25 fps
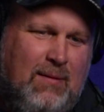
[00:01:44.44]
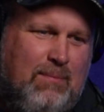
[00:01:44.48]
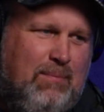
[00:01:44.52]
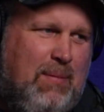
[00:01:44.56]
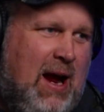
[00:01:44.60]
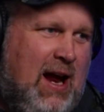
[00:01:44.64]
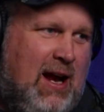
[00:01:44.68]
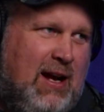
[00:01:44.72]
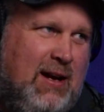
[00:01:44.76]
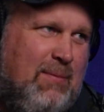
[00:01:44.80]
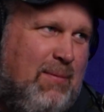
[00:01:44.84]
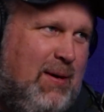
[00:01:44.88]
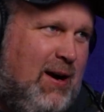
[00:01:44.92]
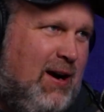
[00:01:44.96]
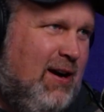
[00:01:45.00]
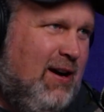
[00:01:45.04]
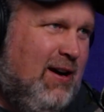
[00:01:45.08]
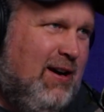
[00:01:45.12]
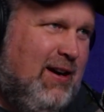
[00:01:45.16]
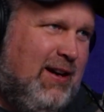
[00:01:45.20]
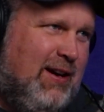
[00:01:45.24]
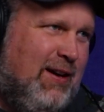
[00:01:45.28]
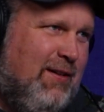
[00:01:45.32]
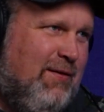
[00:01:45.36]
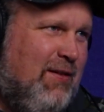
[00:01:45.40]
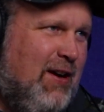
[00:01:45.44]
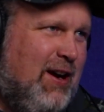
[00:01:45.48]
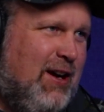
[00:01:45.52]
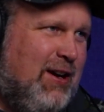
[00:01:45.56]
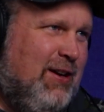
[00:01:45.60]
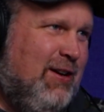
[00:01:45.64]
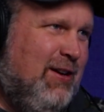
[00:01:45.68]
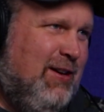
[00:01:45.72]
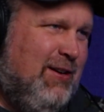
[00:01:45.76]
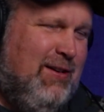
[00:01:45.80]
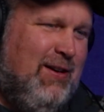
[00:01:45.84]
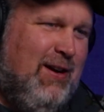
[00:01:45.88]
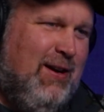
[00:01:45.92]
panda bear hunting if I
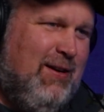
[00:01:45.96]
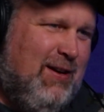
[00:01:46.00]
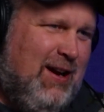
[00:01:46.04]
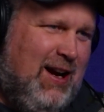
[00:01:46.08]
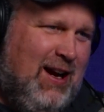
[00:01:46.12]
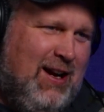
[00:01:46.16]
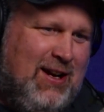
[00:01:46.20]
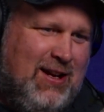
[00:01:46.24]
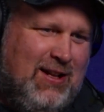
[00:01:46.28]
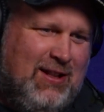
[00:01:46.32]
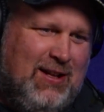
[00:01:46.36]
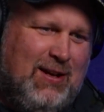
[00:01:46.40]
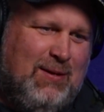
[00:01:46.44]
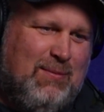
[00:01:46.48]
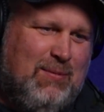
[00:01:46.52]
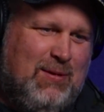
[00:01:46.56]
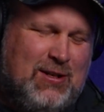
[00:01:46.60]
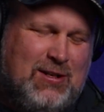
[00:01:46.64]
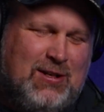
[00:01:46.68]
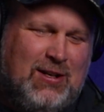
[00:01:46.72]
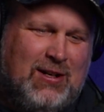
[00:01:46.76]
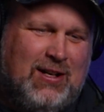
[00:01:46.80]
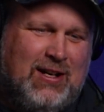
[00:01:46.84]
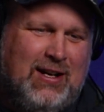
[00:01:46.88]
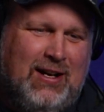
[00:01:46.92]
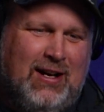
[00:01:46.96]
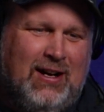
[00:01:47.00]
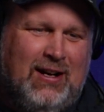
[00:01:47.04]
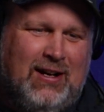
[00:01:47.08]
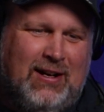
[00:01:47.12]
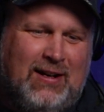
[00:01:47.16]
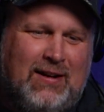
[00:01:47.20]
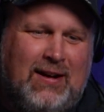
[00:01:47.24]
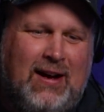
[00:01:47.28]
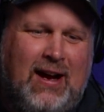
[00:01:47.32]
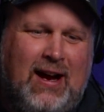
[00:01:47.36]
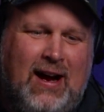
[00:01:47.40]
could, anything but turkey hunting.